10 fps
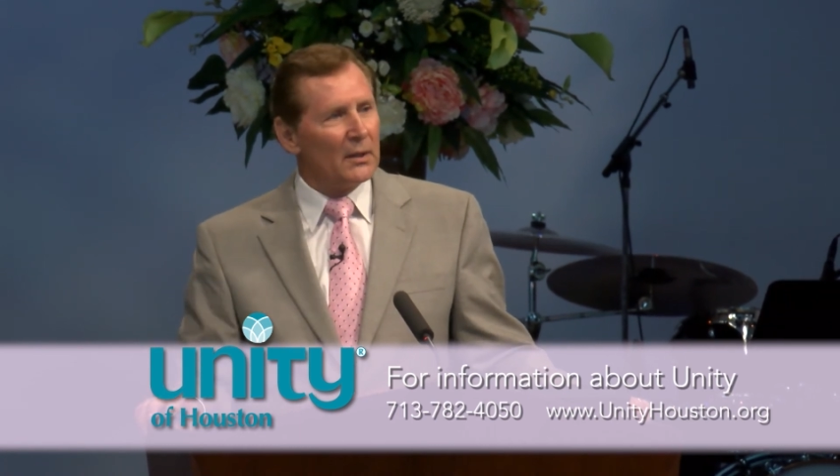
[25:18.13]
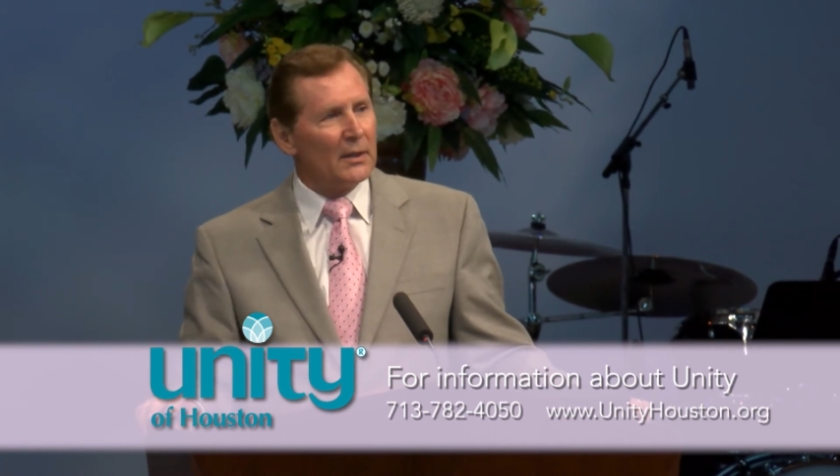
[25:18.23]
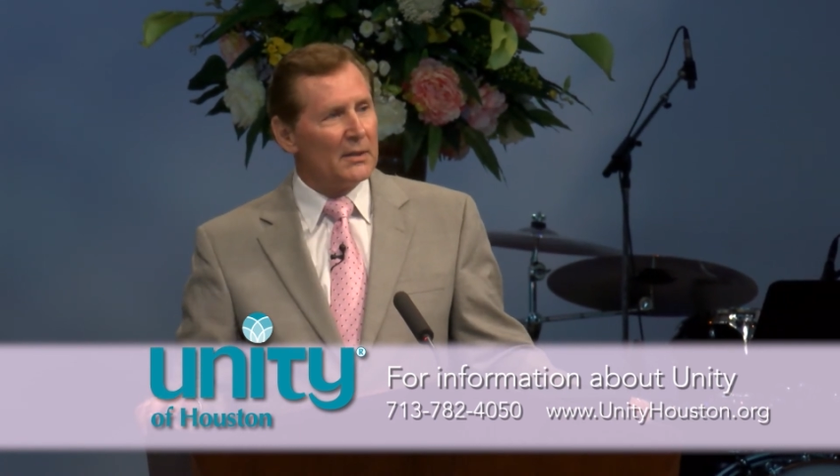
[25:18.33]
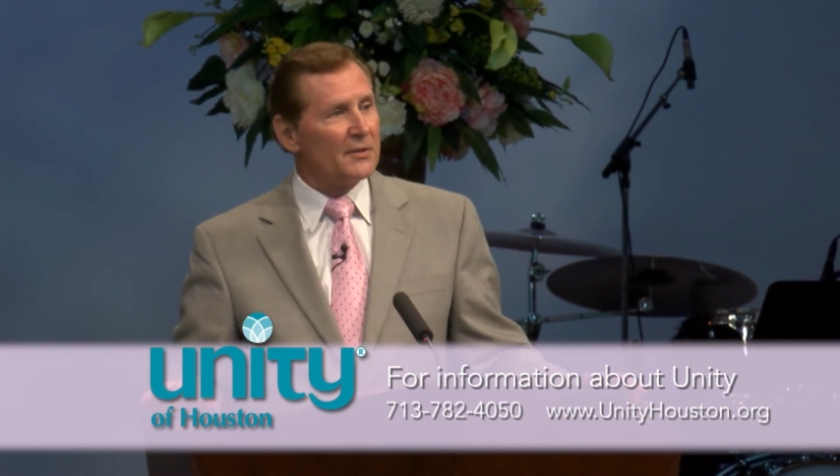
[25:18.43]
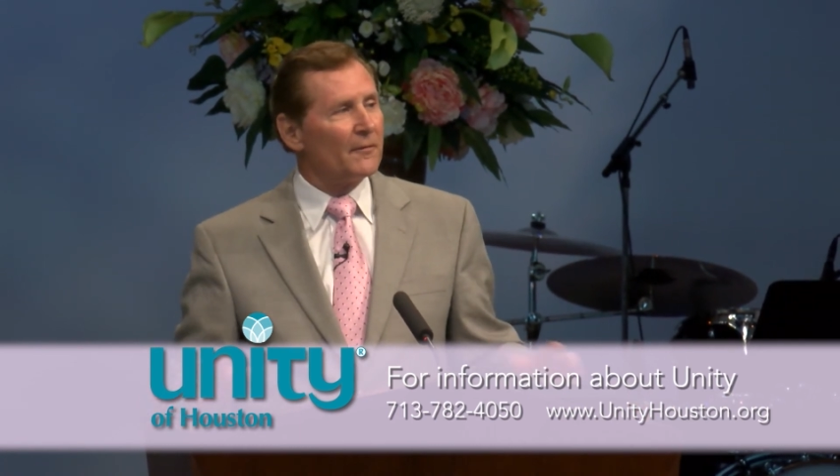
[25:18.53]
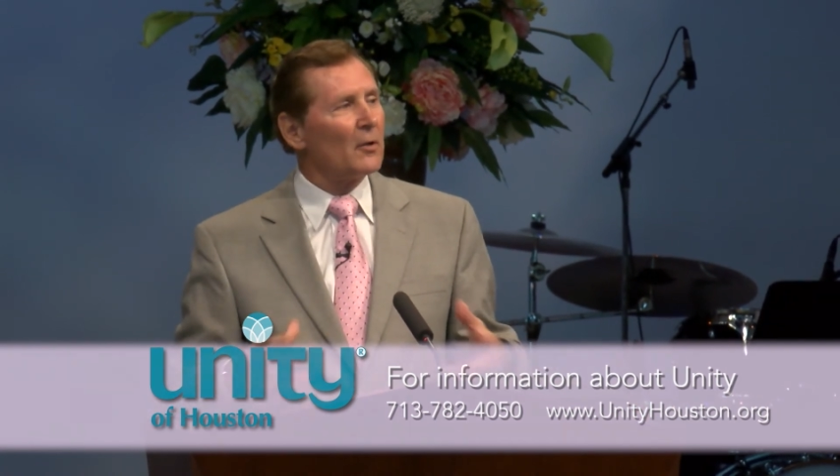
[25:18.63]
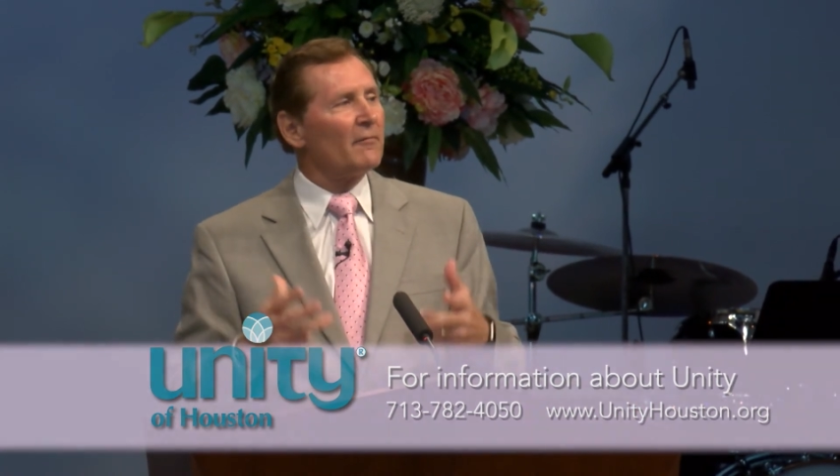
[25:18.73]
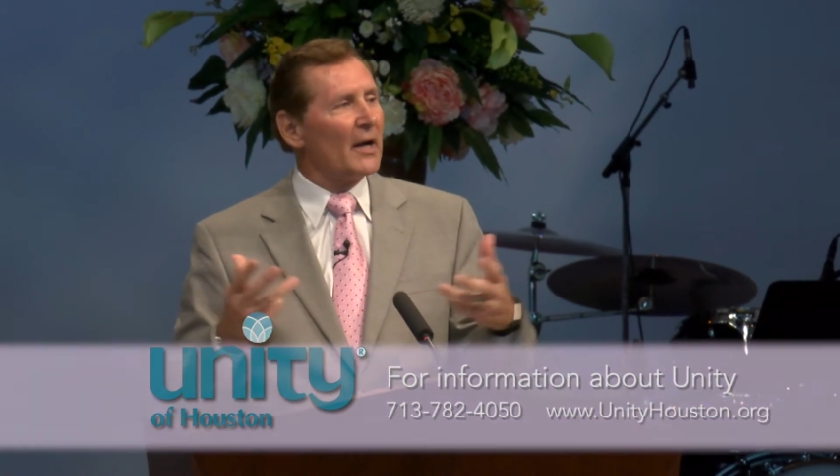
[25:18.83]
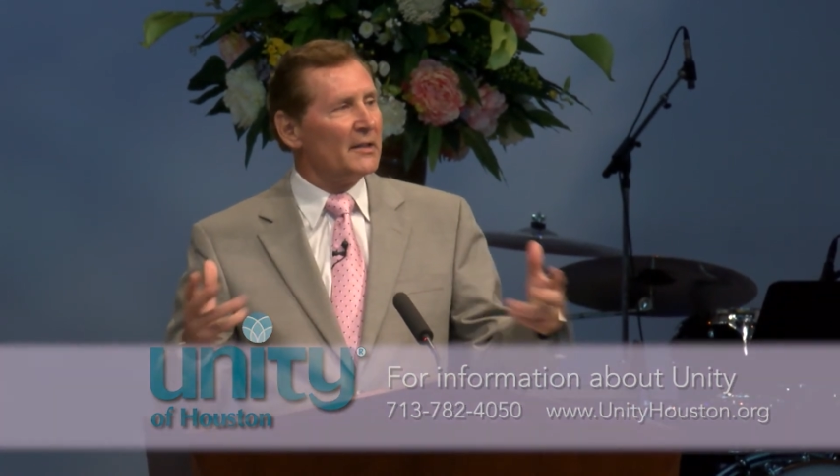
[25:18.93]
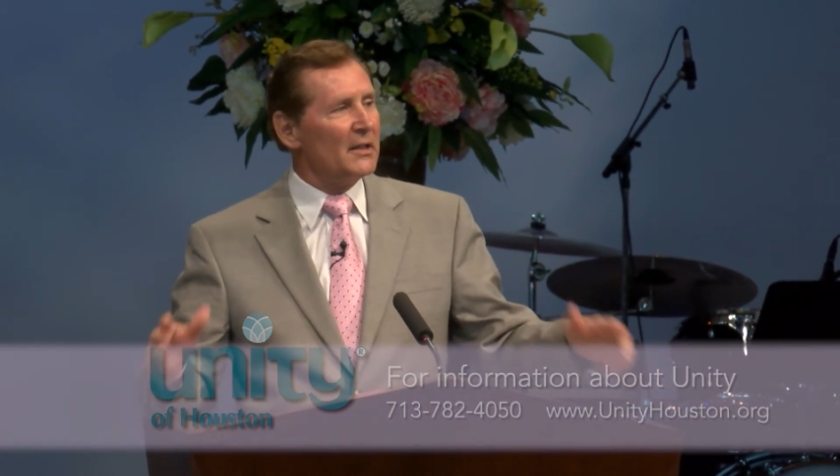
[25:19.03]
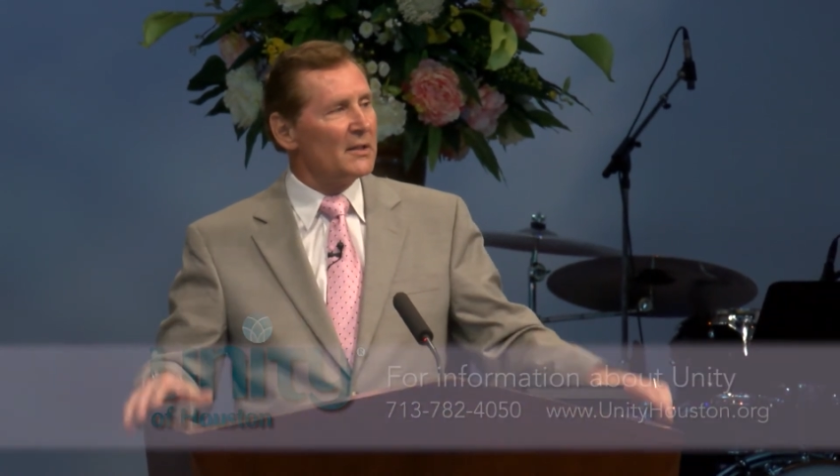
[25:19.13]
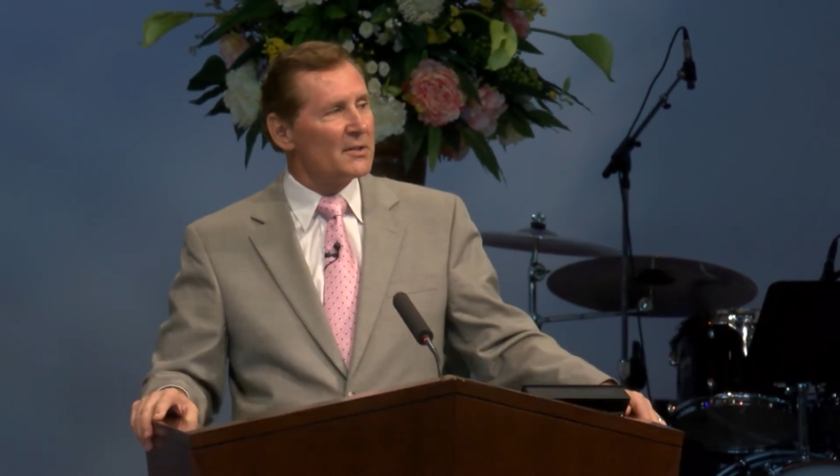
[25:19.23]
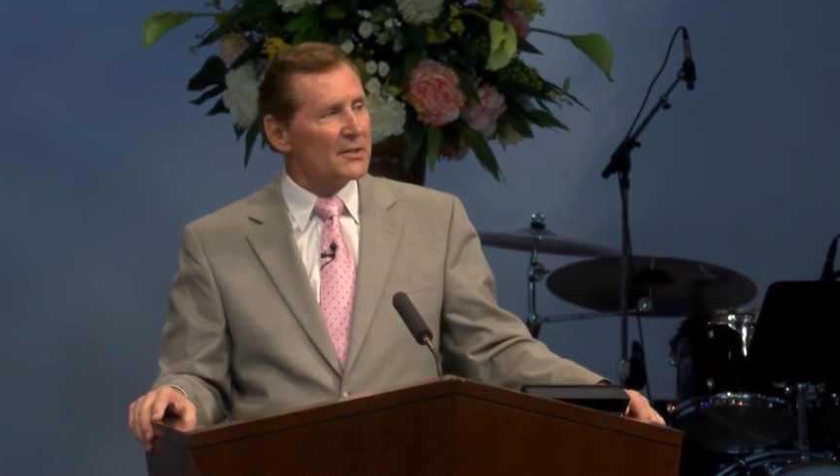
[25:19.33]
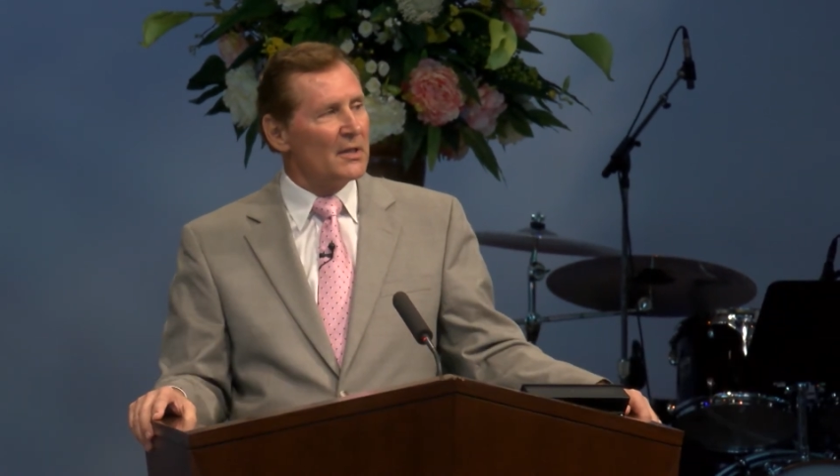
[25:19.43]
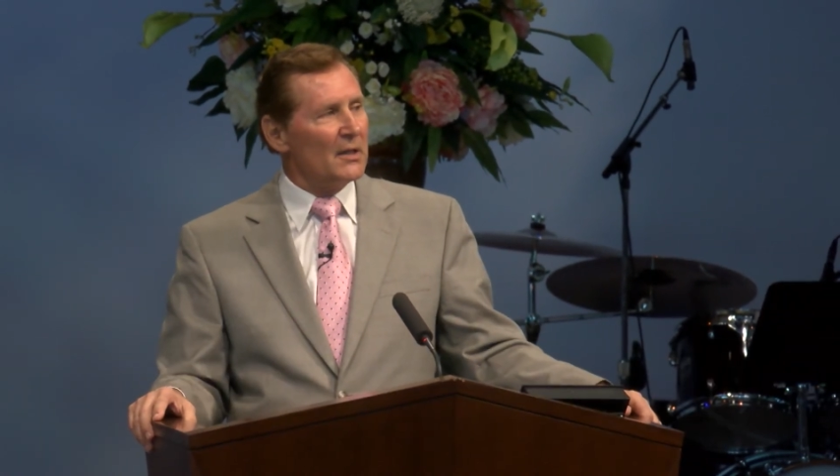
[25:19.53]
He's full of
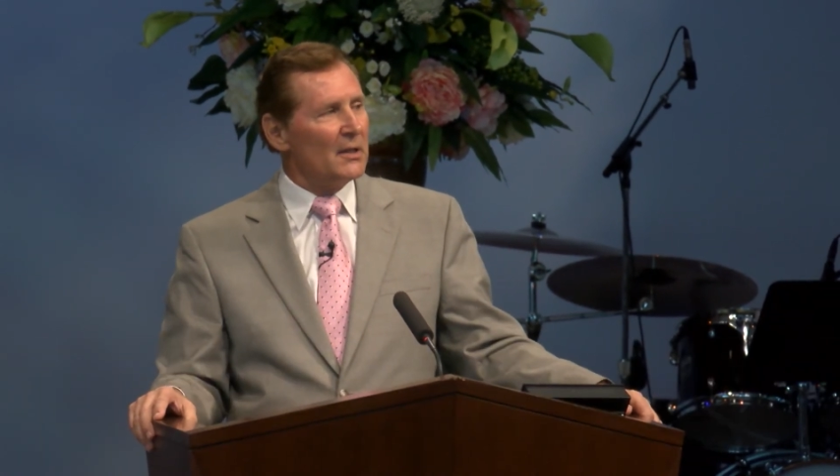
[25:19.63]
ideas.